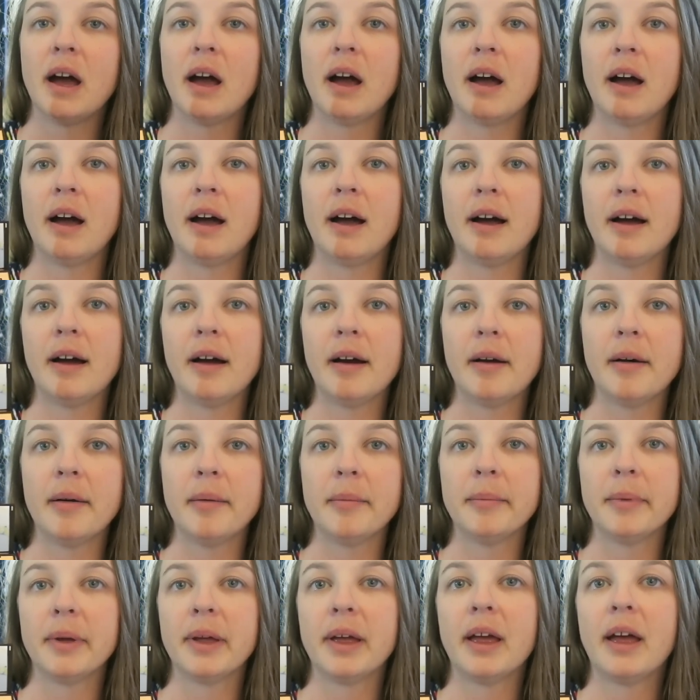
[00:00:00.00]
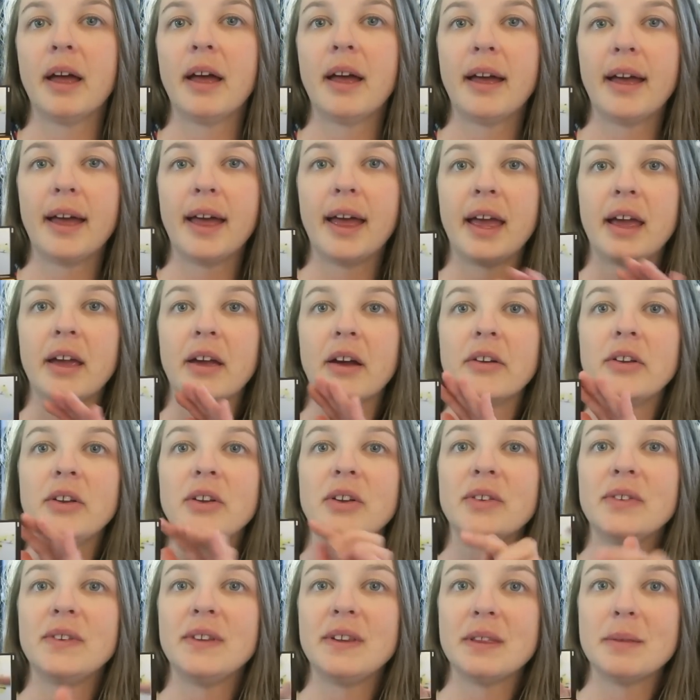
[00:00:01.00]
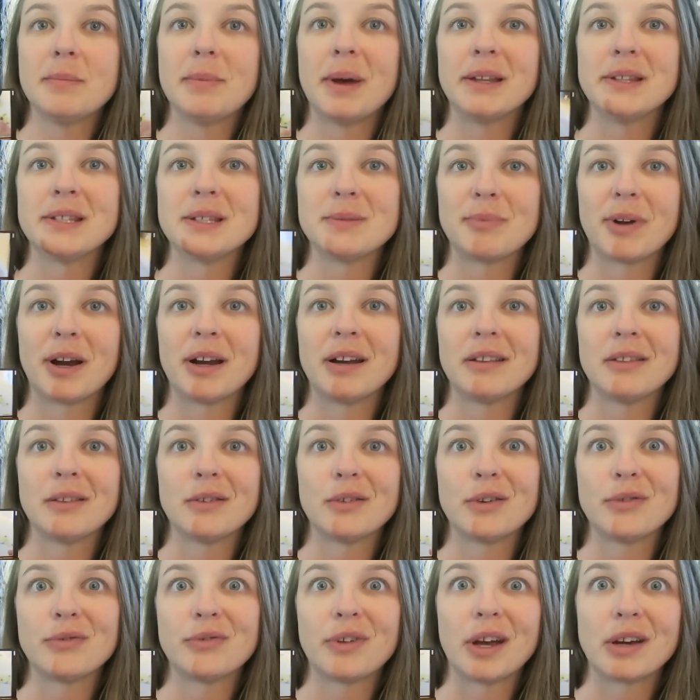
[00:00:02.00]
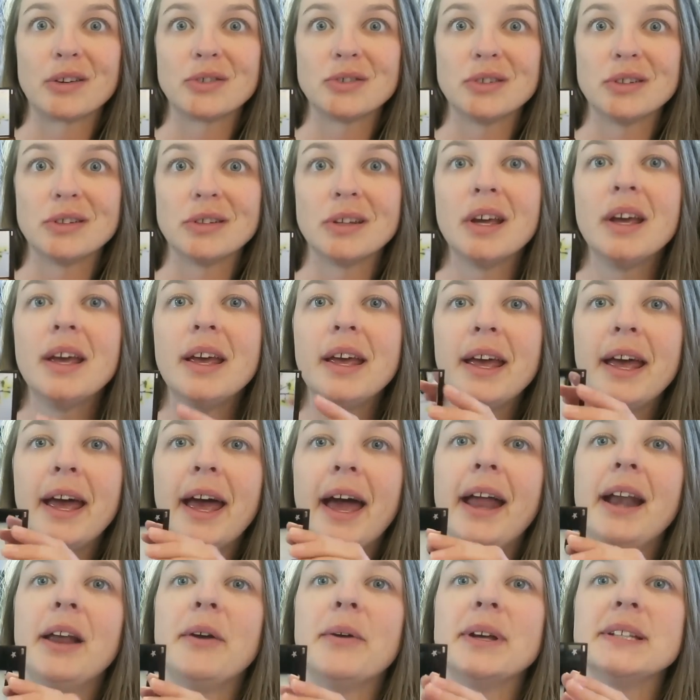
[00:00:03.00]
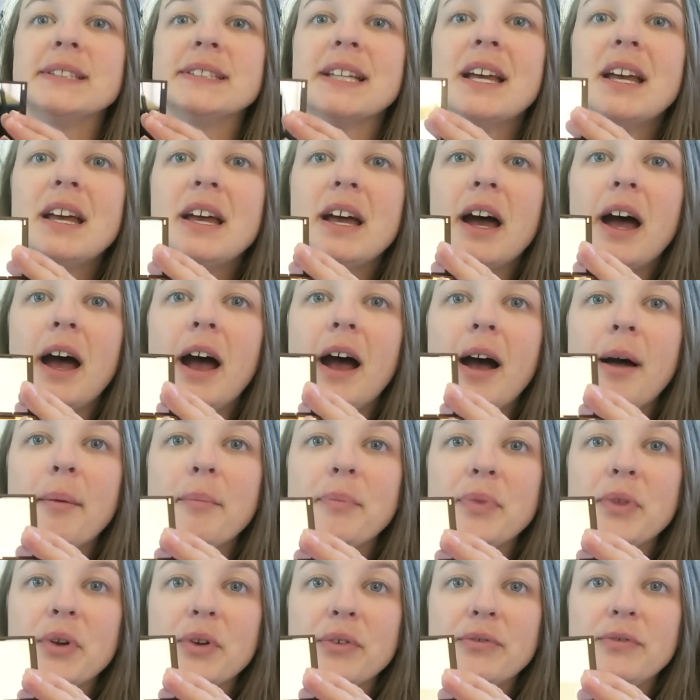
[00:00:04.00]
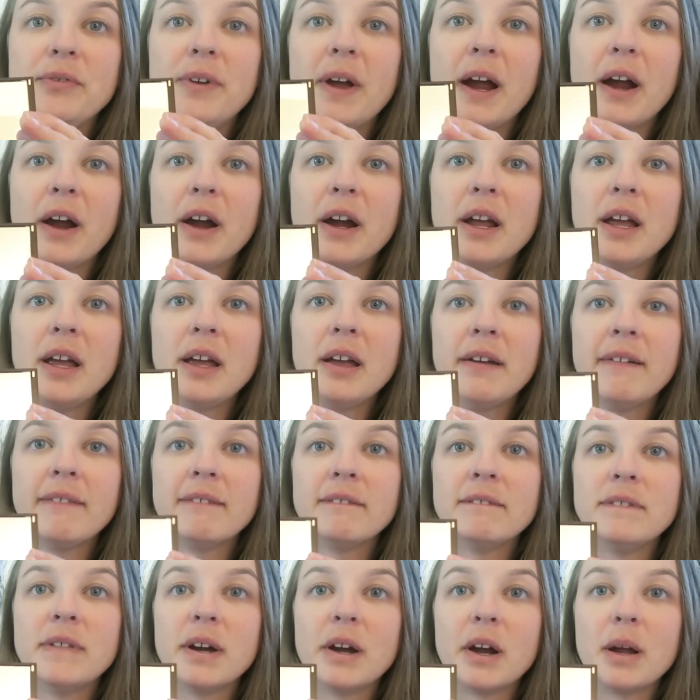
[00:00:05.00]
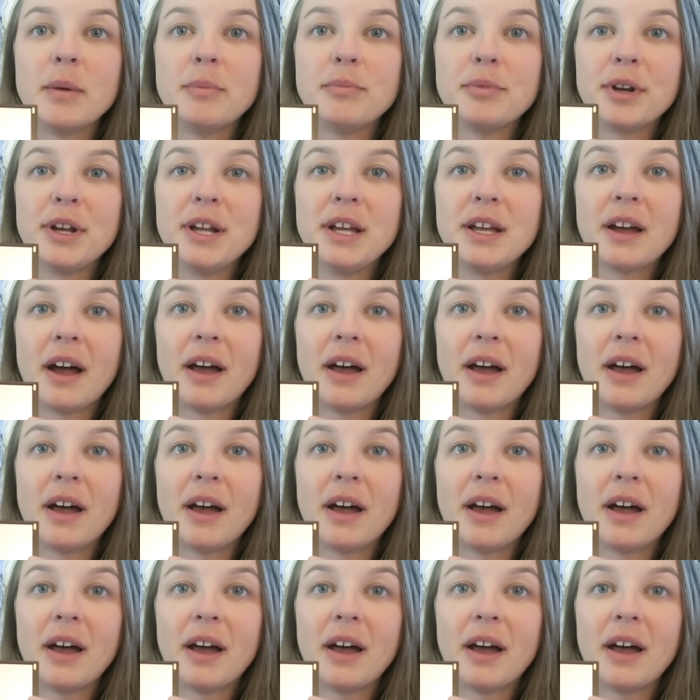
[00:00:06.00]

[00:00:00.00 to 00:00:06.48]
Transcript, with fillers: Um, hang on, you can see the bedspread in the reflection. Anyways, um, they're very, very pretty